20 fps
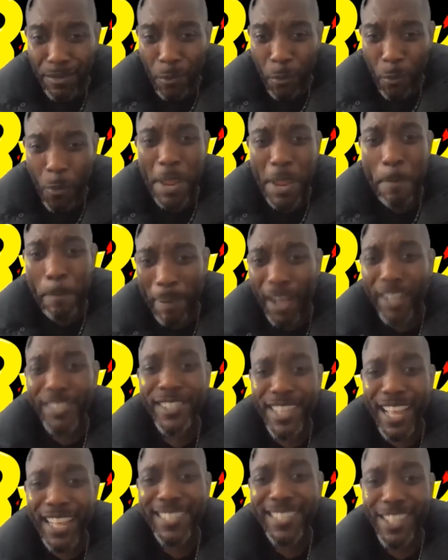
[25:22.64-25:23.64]
we
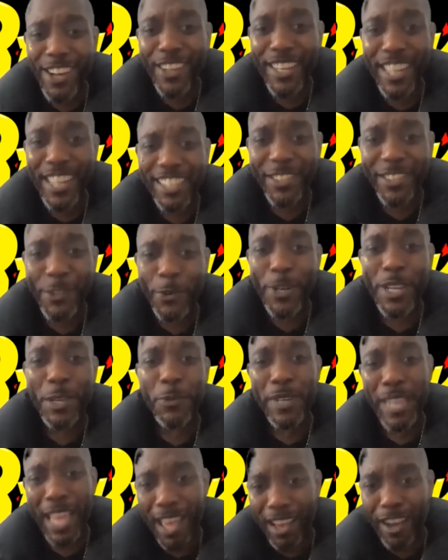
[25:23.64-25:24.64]
bust that song here,
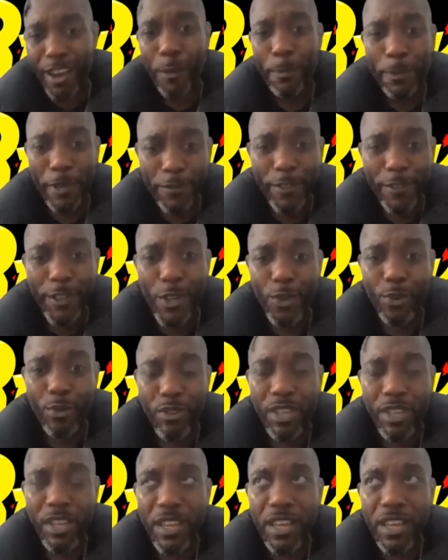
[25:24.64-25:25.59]
with the help of you.